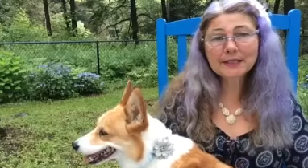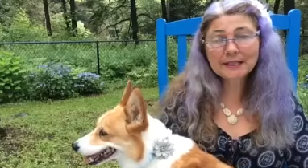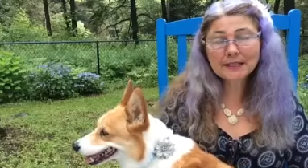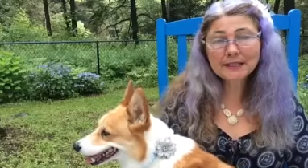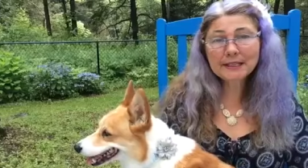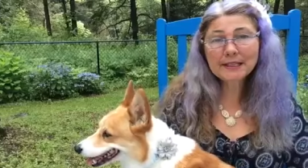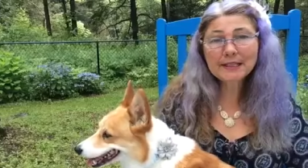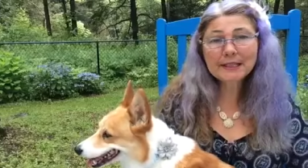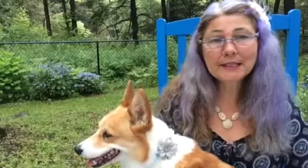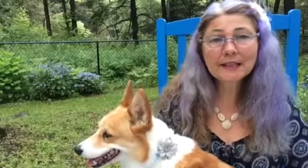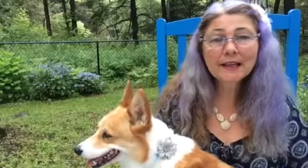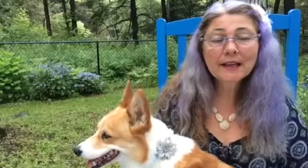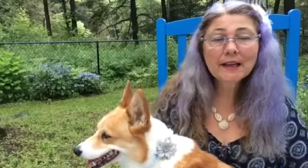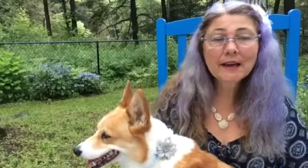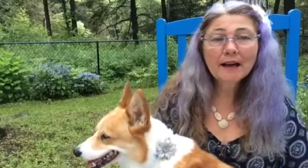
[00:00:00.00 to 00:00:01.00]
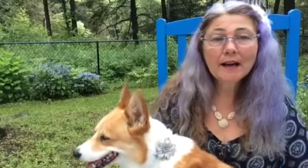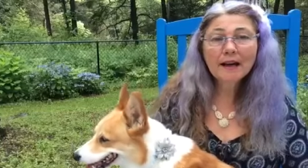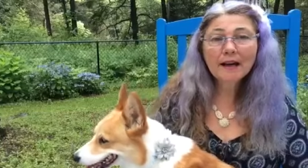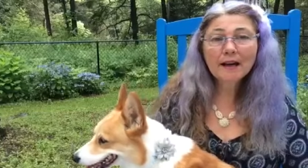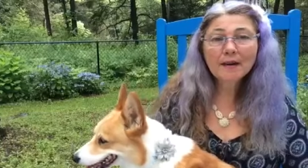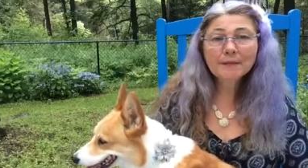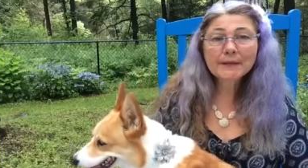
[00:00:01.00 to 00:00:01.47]
that need
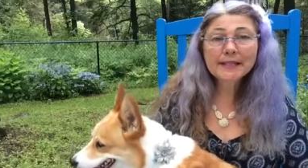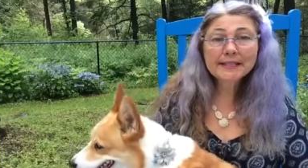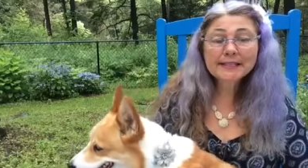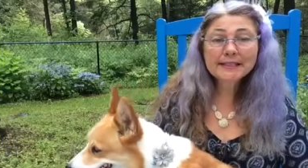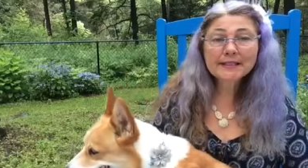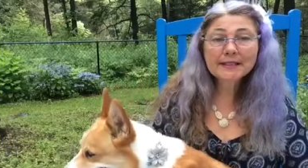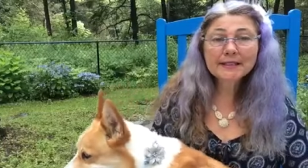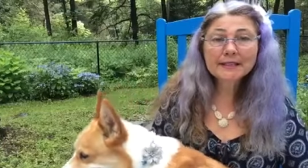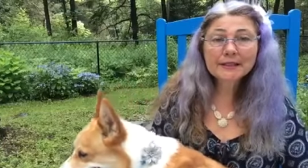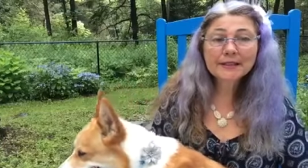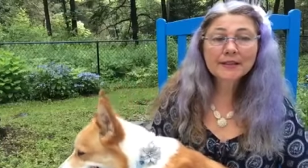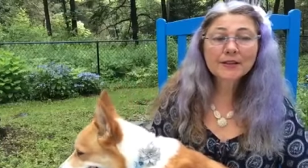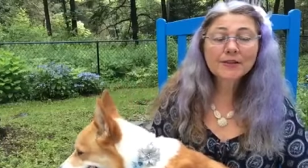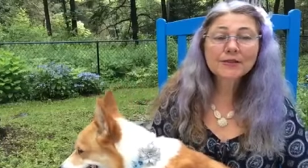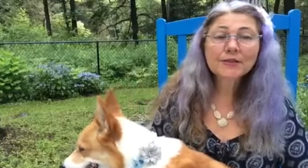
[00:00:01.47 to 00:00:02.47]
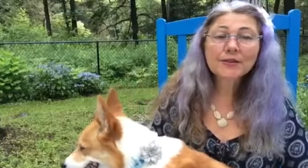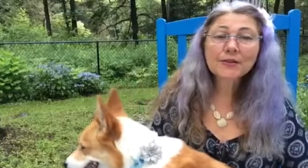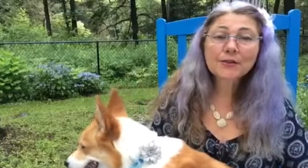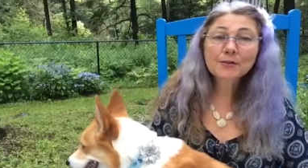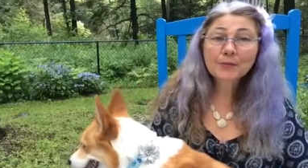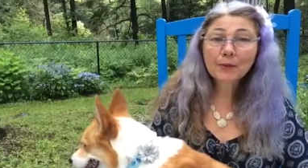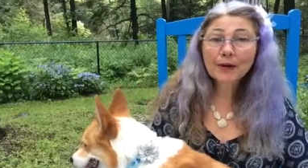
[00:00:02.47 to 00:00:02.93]
Easy Does It. So
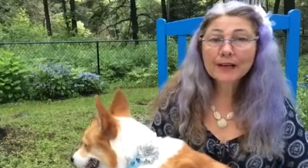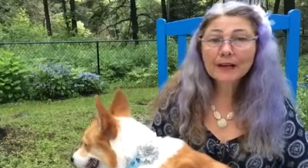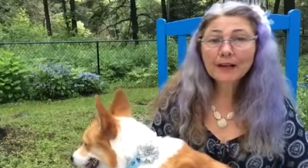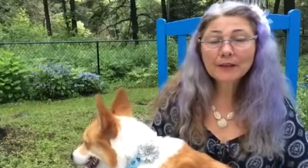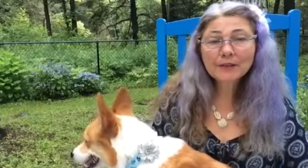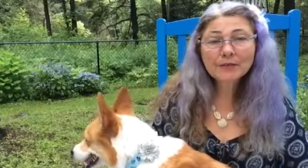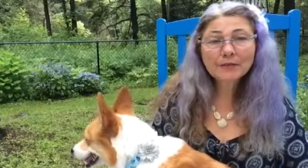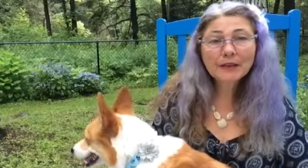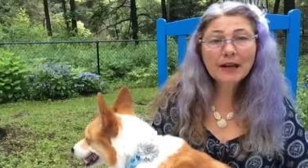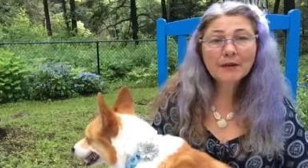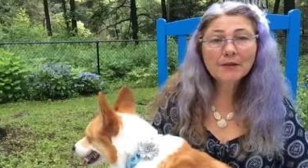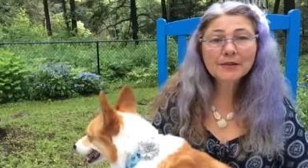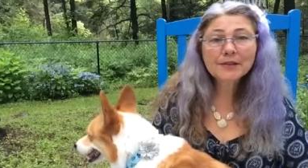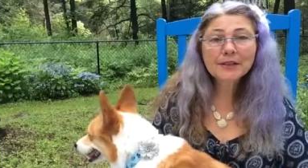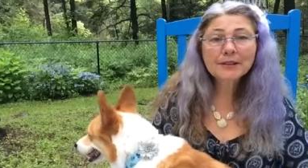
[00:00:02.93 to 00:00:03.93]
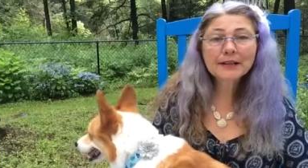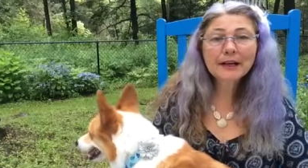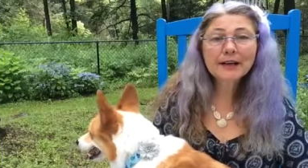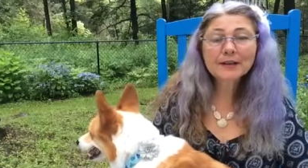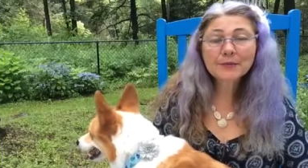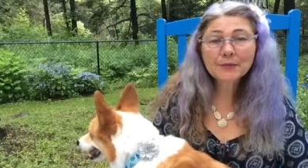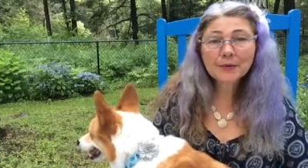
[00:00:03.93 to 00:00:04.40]
those bright colored flowers on the
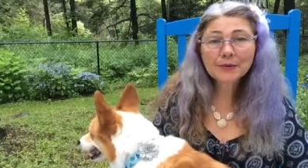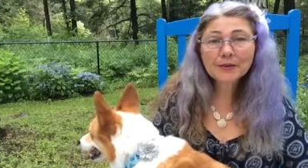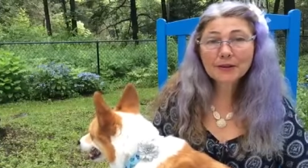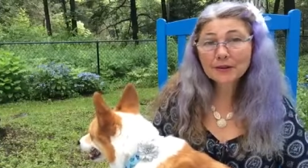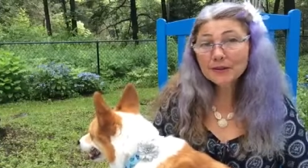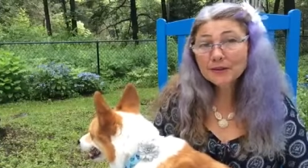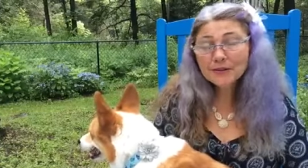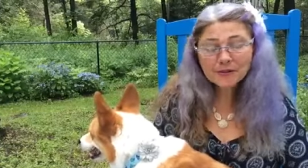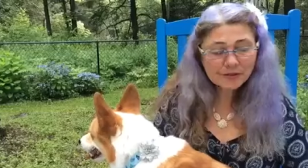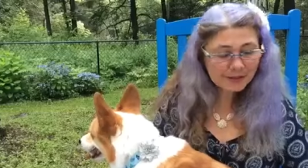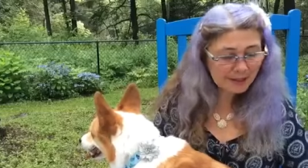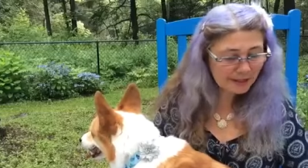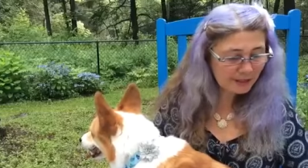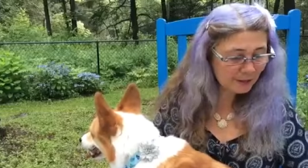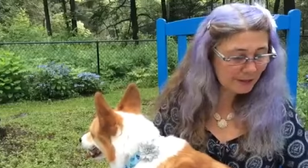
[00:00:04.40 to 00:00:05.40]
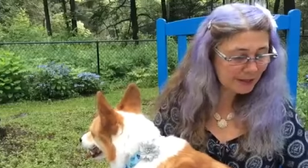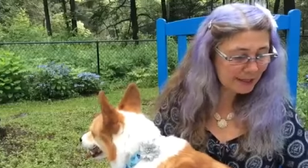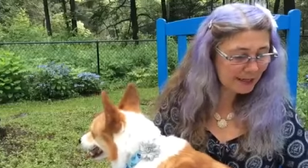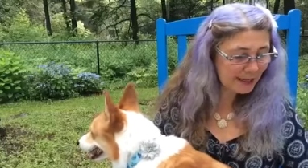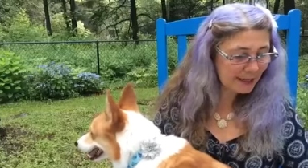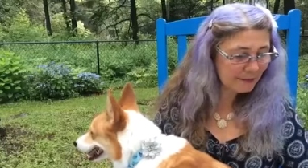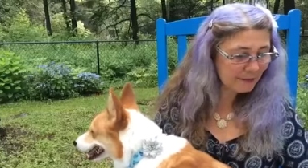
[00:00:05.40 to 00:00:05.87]
cosmos are associated with
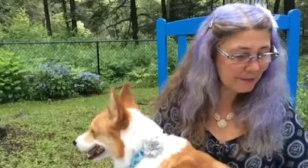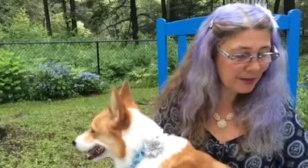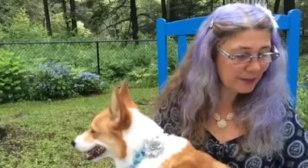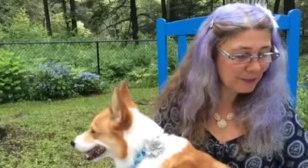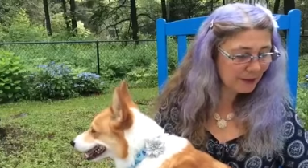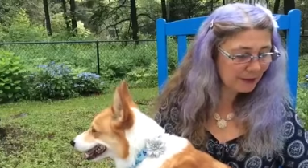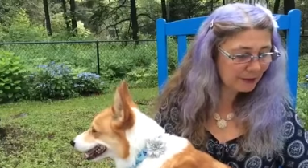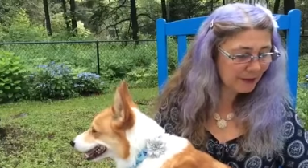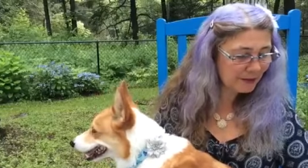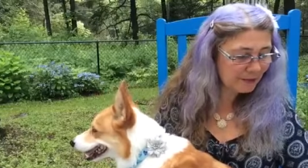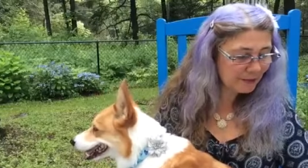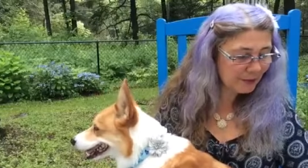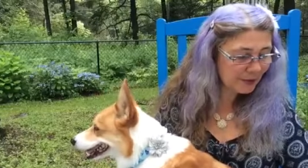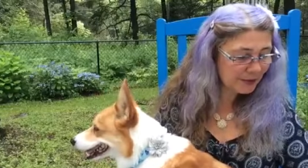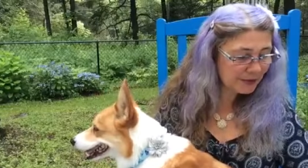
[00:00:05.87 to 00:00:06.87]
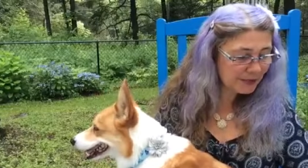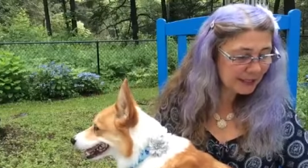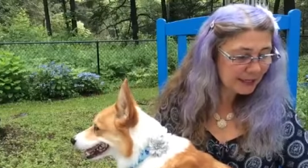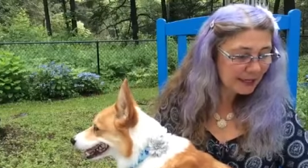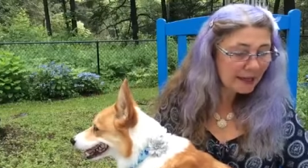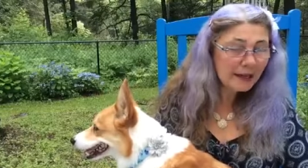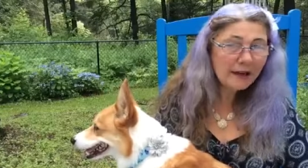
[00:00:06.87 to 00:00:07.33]
that vibrant life force.
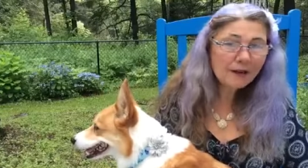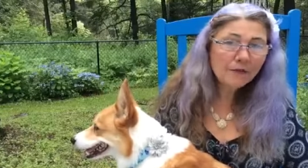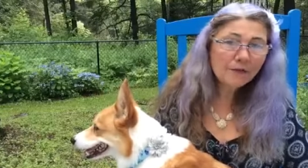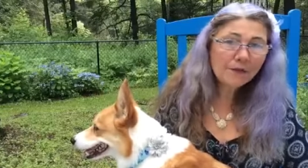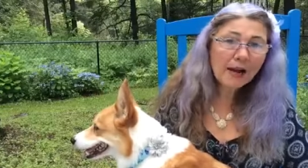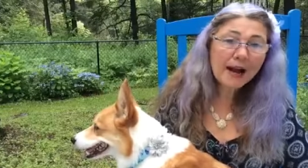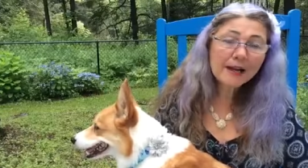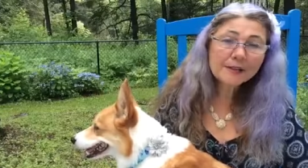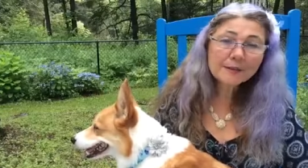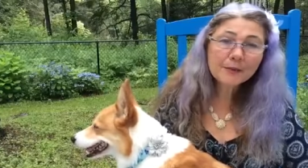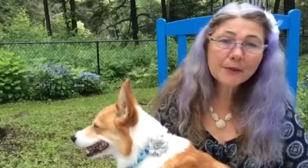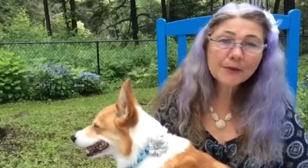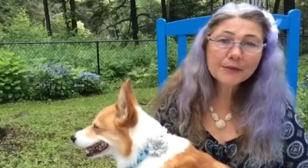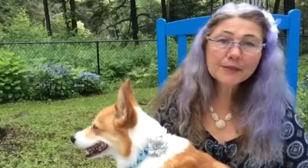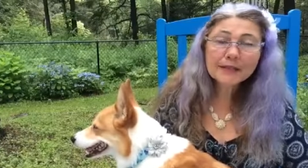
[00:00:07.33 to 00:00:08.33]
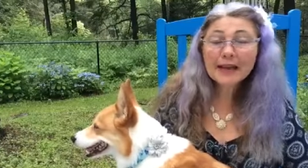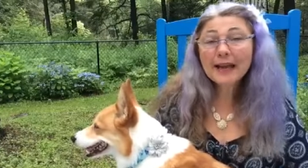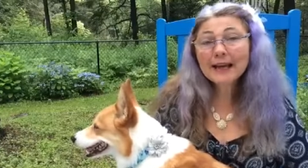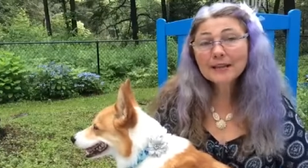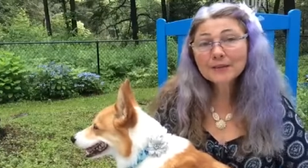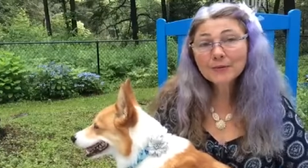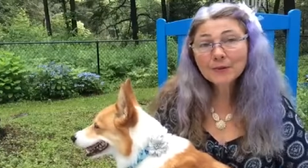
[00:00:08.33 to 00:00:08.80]
Cosmos,
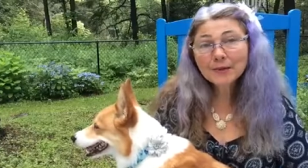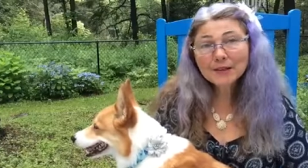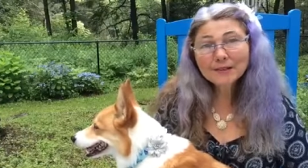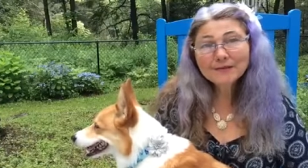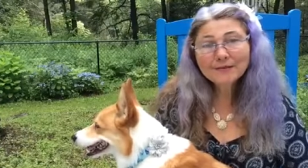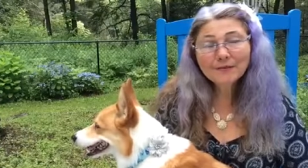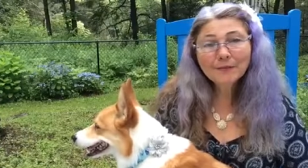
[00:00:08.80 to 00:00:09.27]
as would